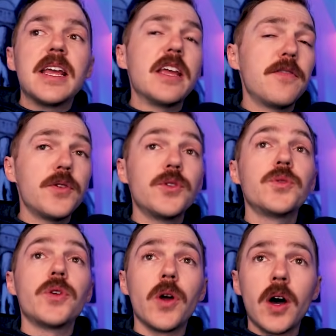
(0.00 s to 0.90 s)
If you do
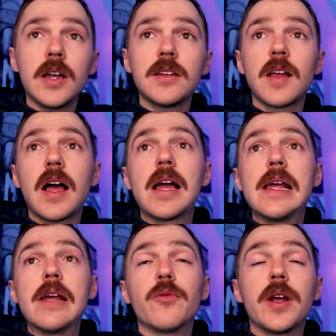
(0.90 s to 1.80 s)
not,
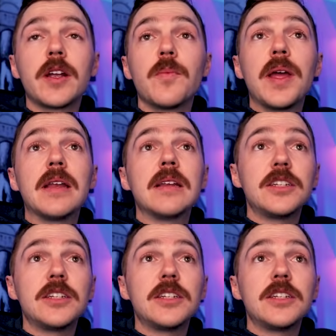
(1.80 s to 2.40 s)
I recommend